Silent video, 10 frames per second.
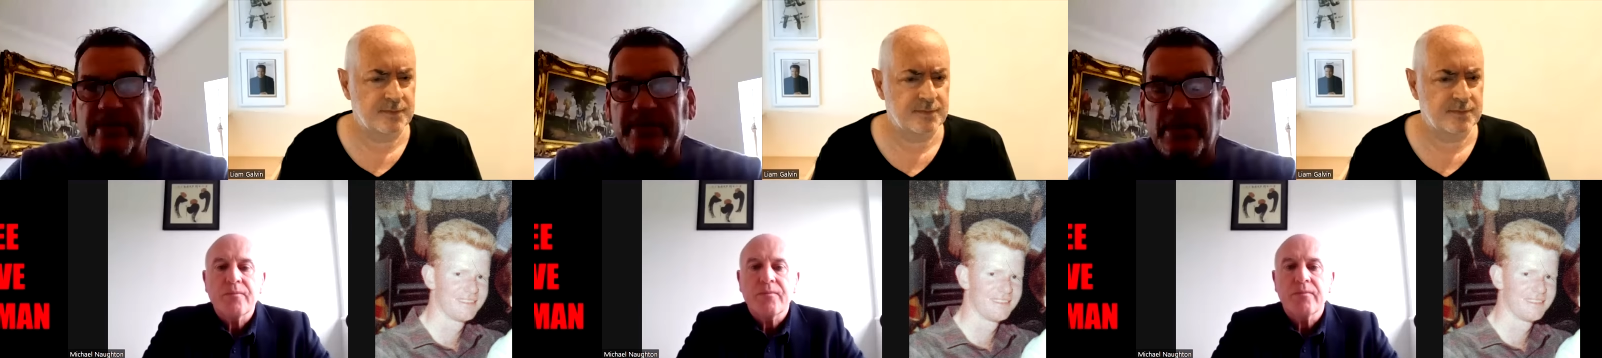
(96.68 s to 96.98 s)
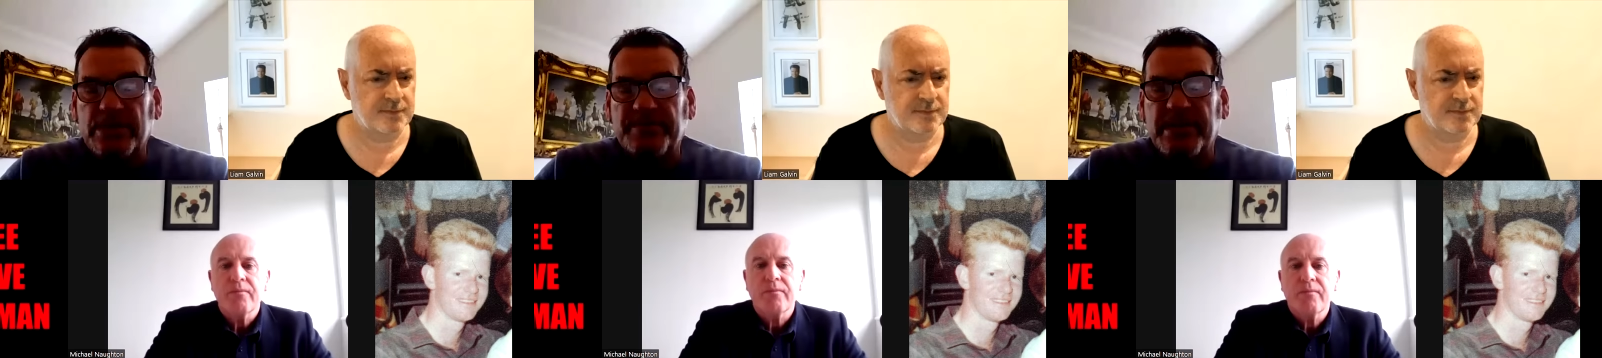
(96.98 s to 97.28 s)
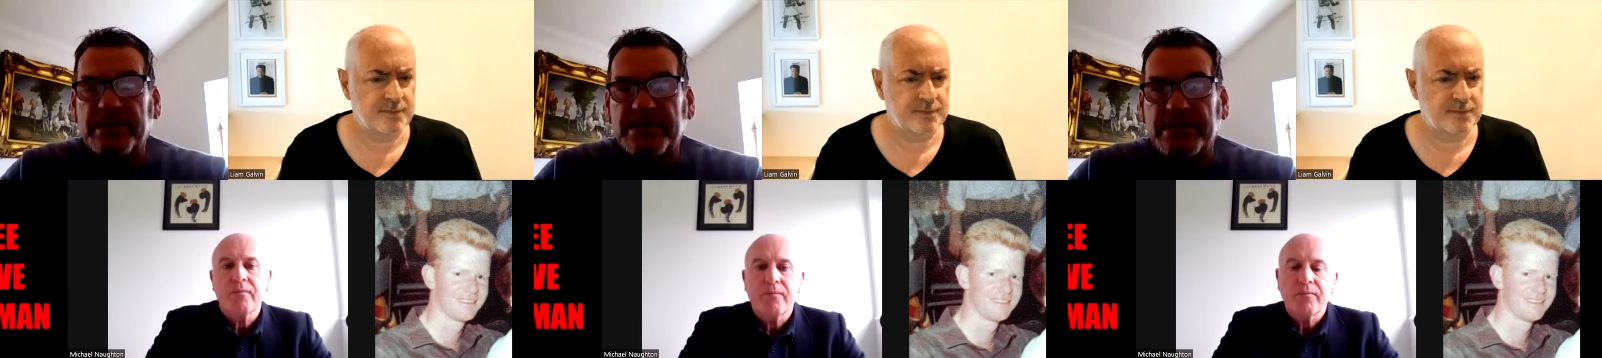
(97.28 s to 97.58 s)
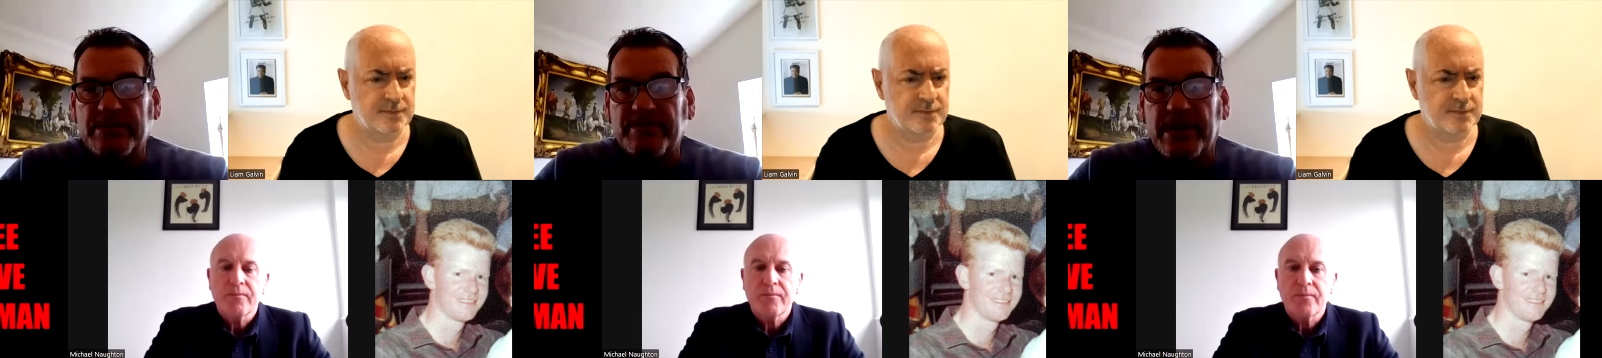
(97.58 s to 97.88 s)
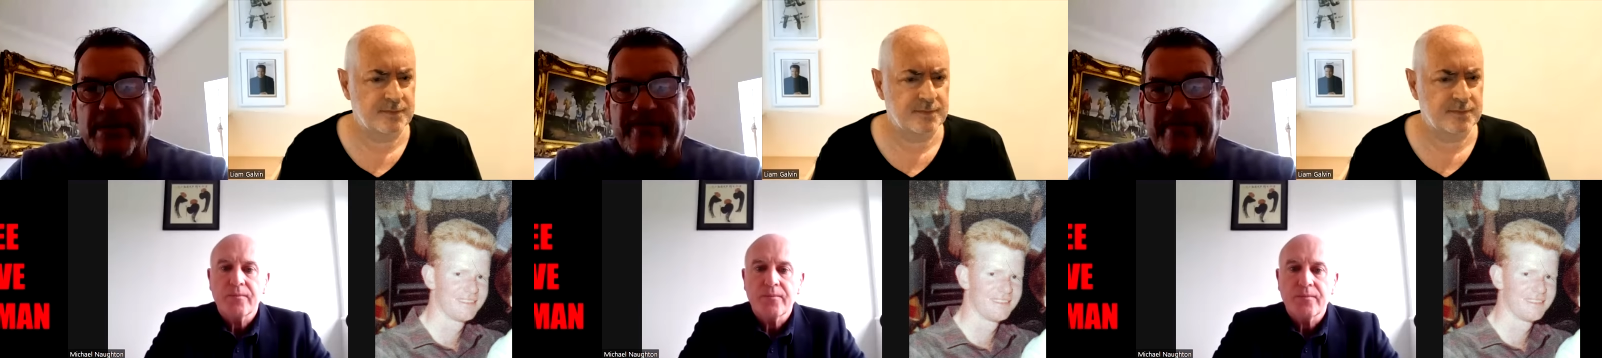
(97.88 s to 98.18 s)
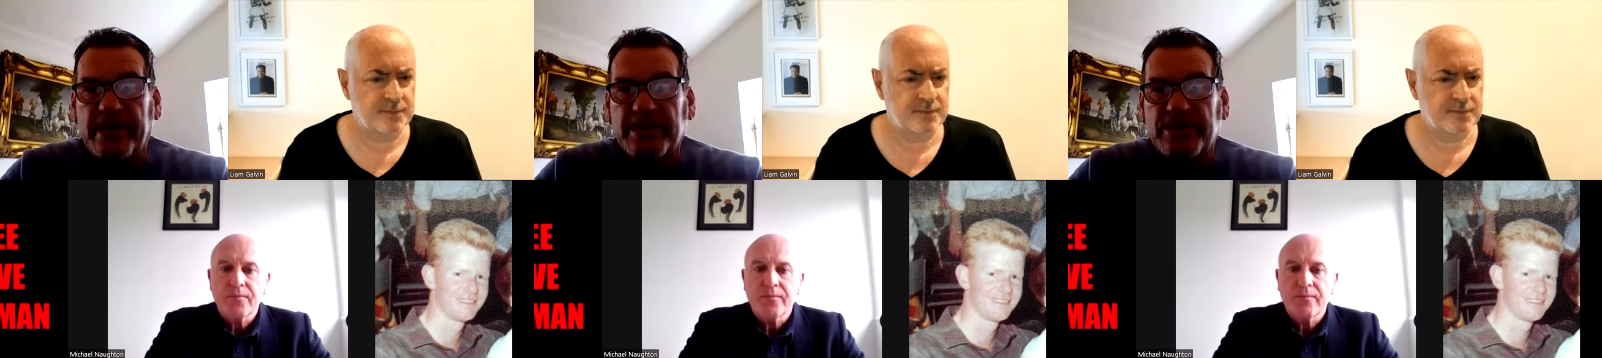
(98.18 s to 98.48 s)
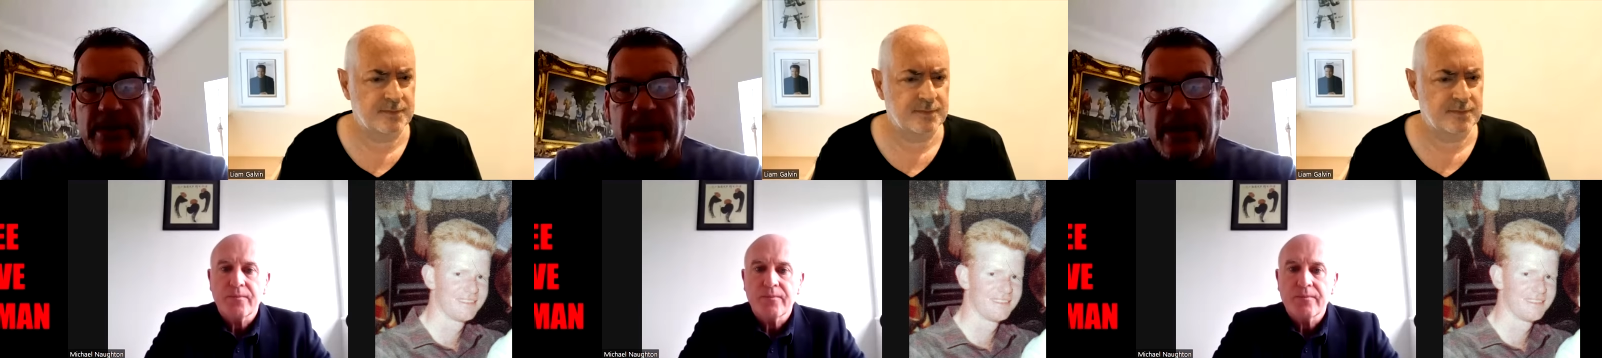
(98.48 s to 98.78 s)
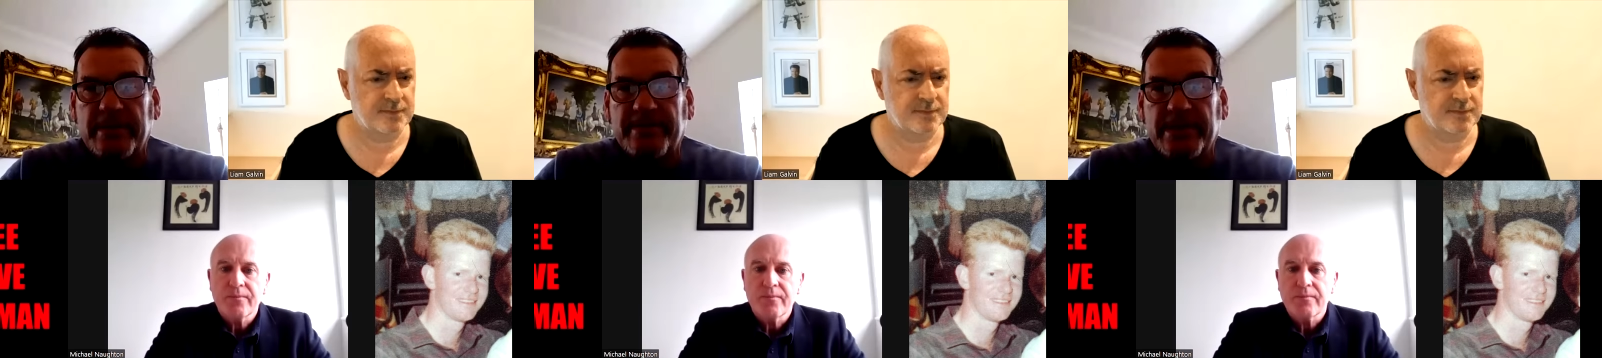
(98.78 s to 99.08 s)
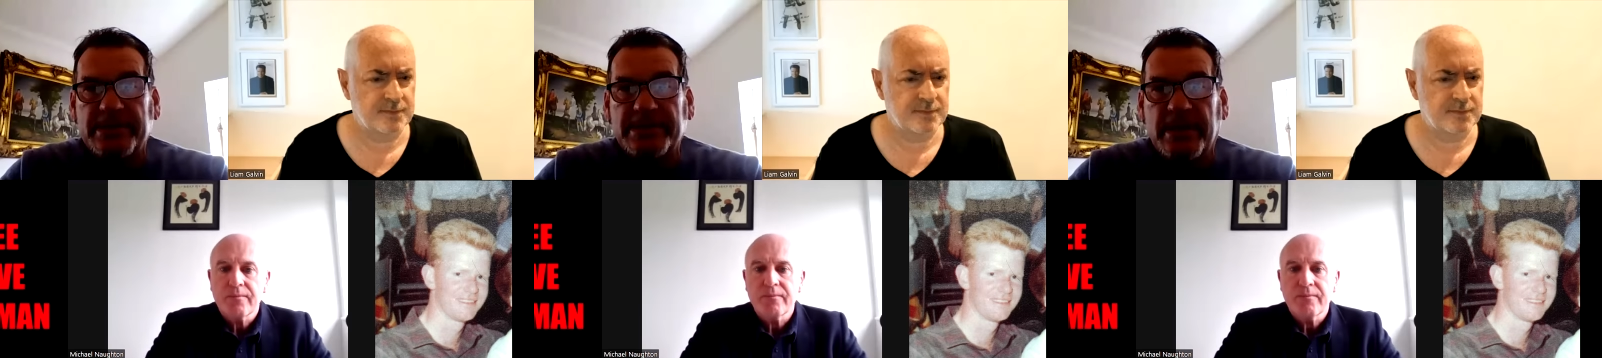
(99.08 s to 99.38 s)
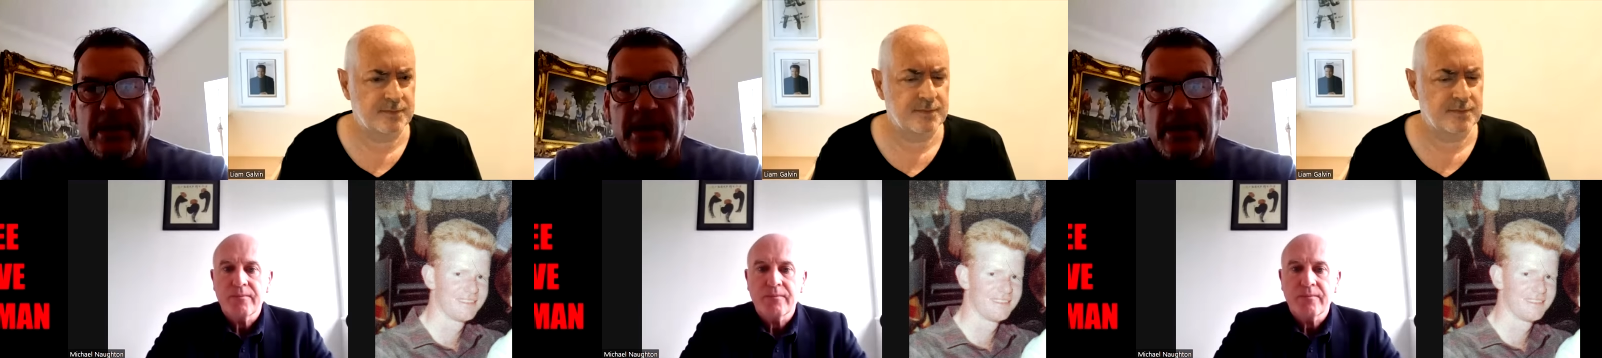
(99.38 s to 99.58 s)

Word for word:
Speaker 1: conspiracy to manufacture cannabis.